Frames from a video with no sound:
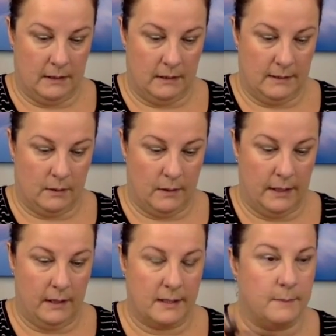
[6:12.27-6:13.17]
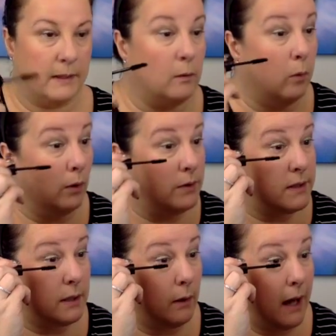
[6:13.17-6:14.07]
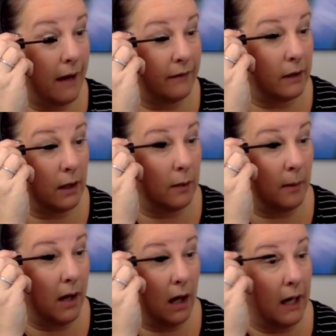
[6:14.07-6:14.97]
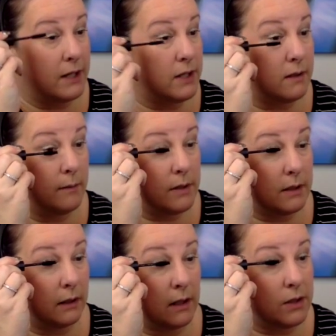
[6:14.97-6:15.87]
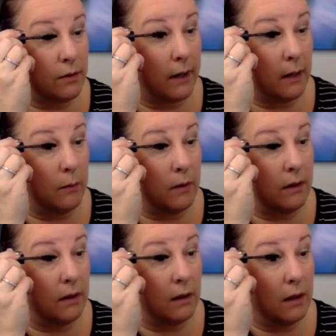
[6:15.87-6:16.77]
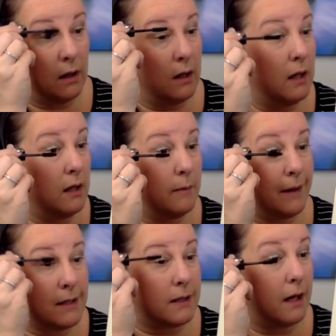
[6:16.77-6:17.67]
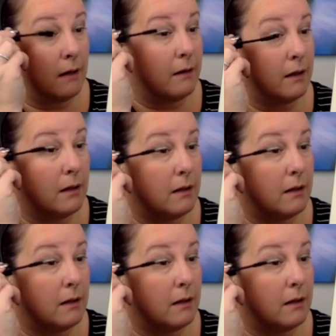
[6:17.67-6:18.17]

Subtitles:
it's quite a nice big wand, so I haven't curled my eyelashes, so I'm just going to go straight in with the mascara.